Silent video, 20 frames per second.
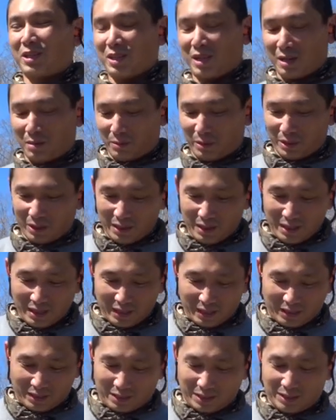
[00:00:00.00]
timer
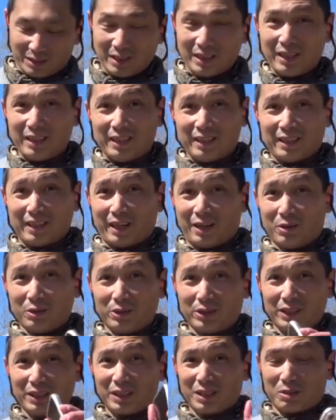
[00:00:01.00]
because I
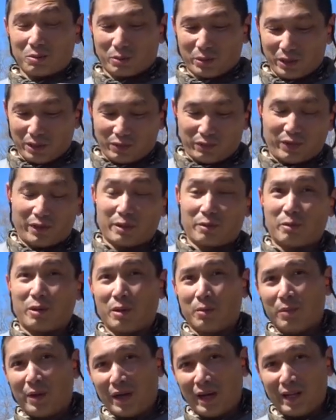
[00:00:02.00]
don't think this works very
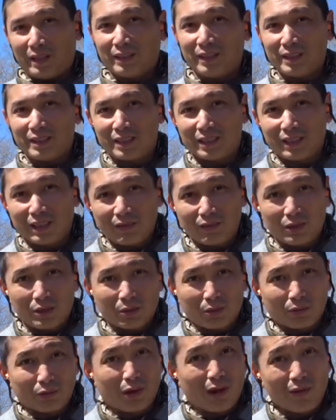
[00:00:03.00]
well, but at least it gives
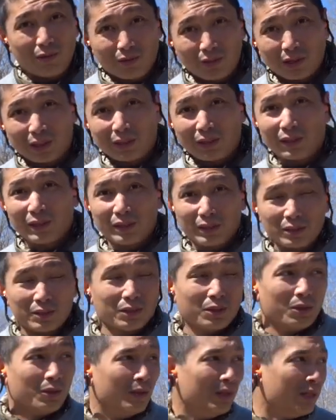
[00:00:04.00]
you a rough idea,
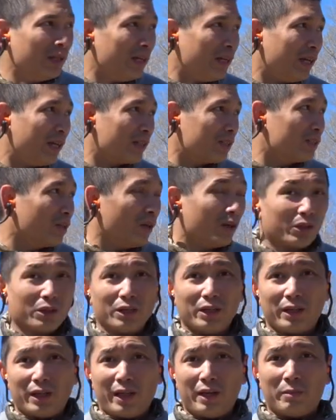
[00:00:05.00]
so it's all
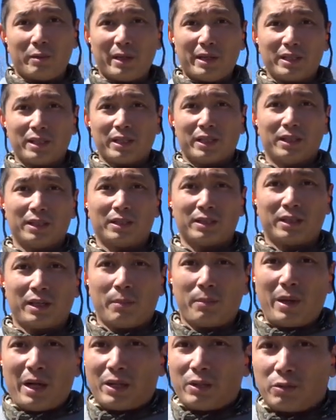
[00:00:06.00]
good. Anyways, let's
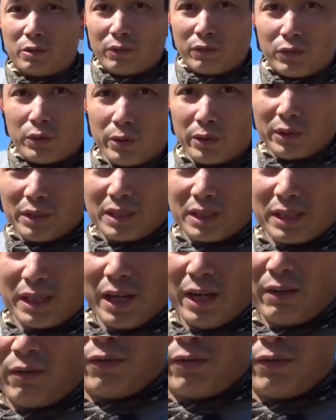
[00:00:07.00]
get back to reviewing this gun,